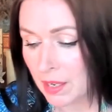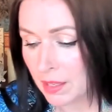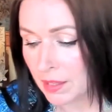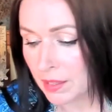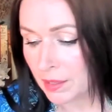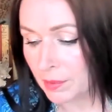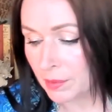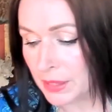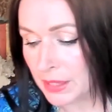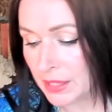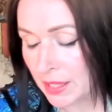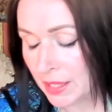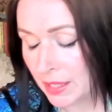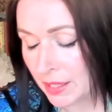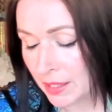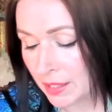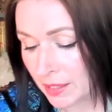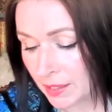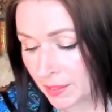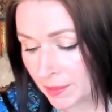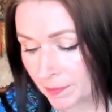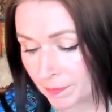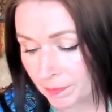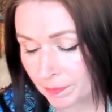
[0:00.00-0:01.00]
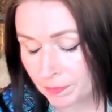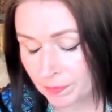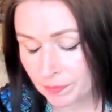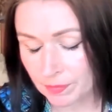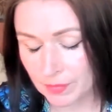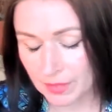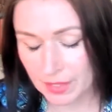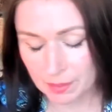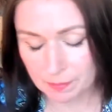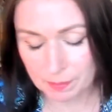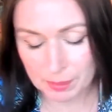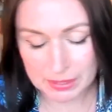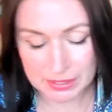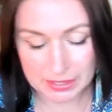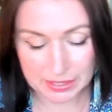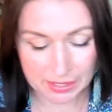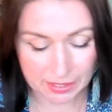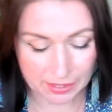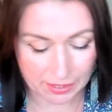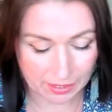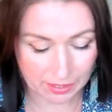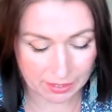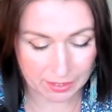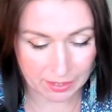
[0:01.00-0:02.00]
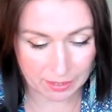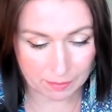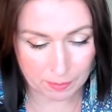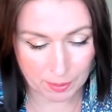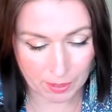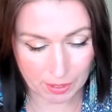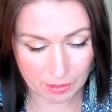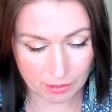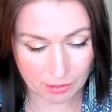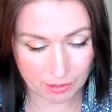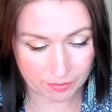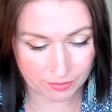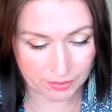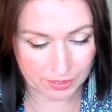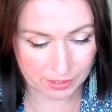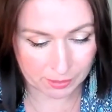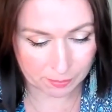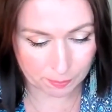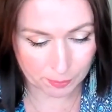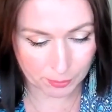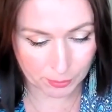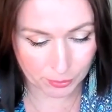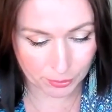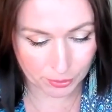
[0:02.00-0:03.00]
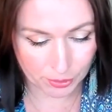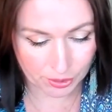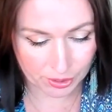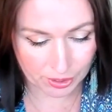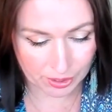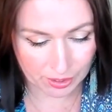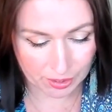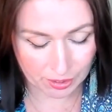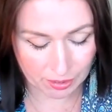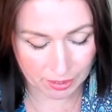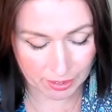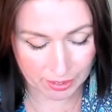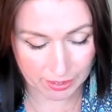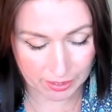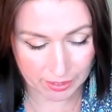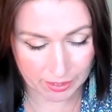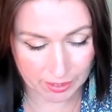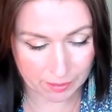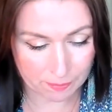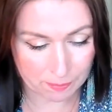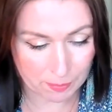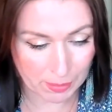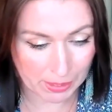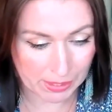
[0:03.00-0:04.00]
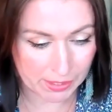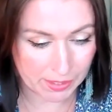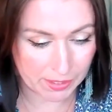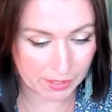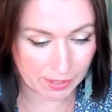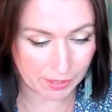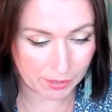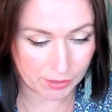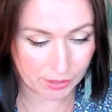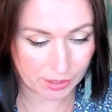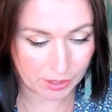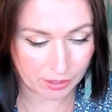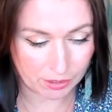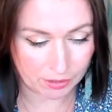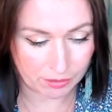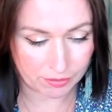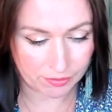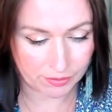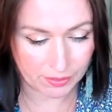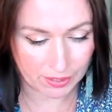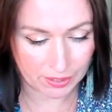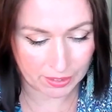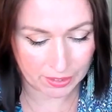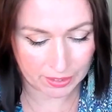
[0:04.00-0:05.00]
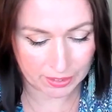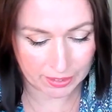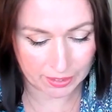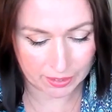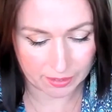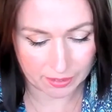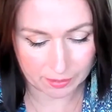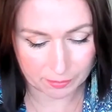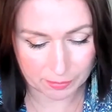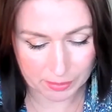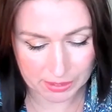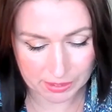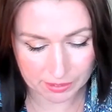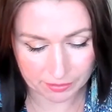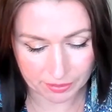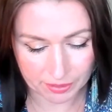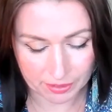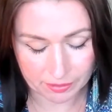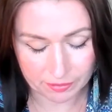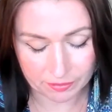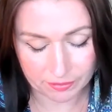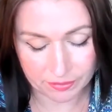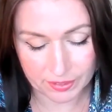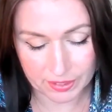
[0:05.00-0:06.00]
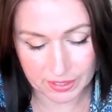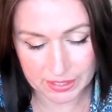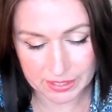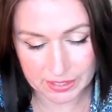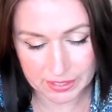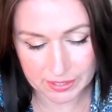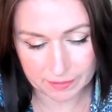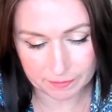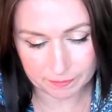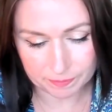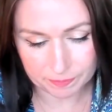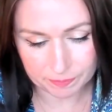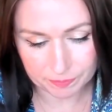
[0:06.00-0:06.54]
There was a particular part of this book that I made a note of earlier. Let me see if I can find it.